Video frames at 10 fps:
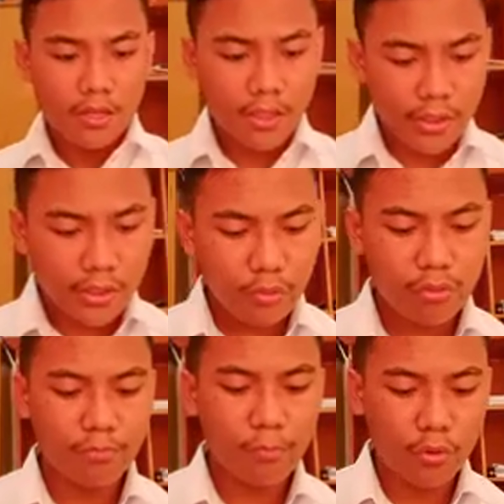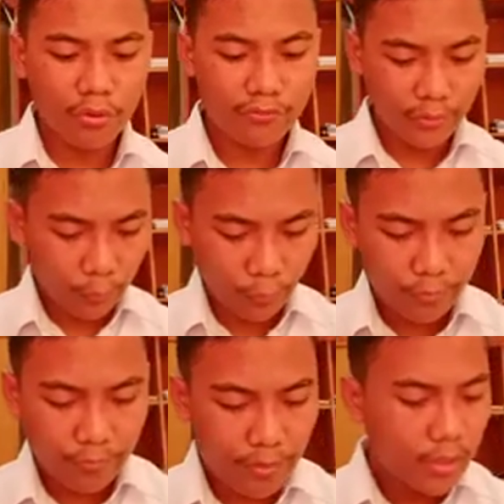In the user point of view,
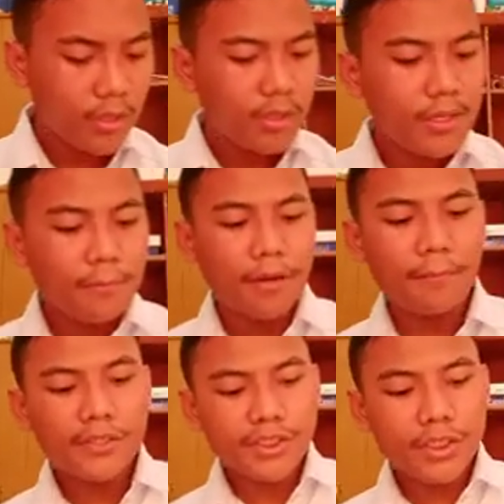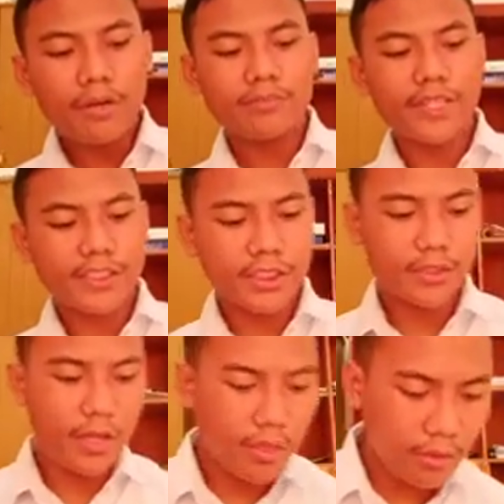by merger of tech
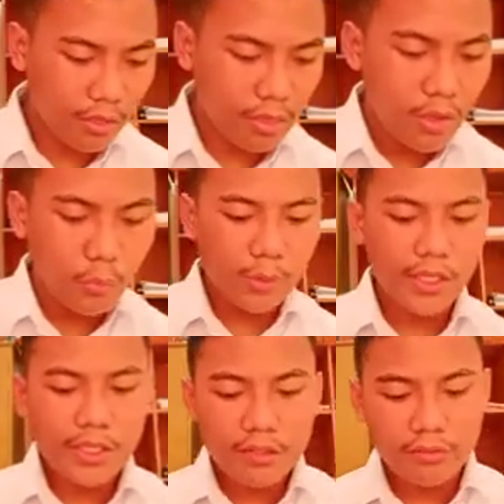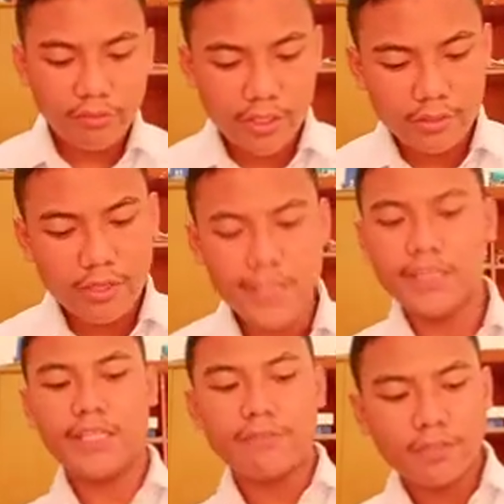industries will integrate
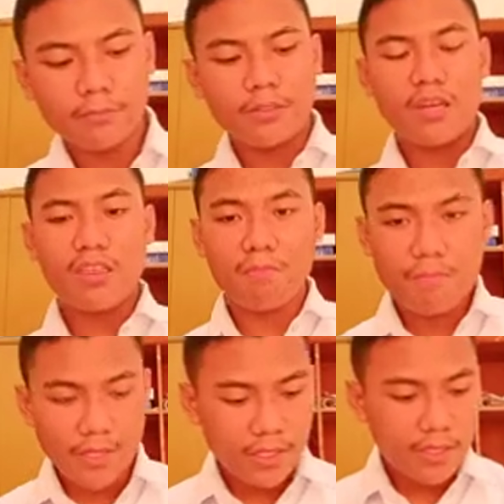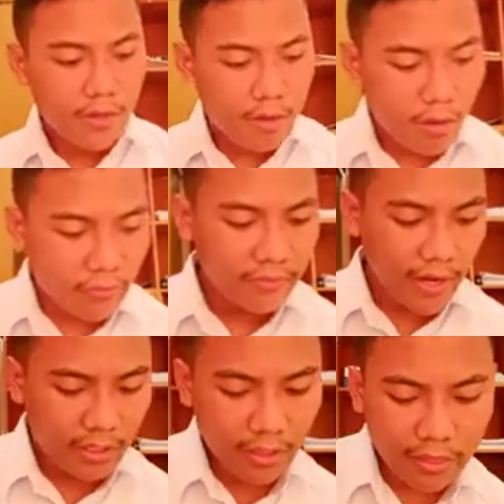and develop the speedy of
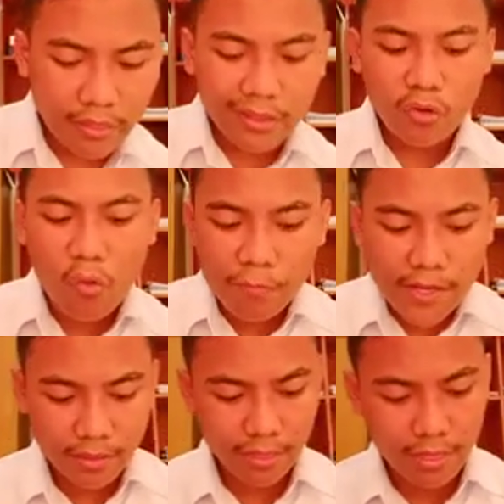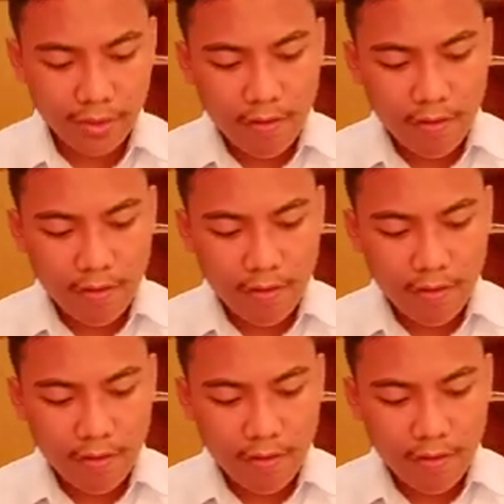any necessary compliance.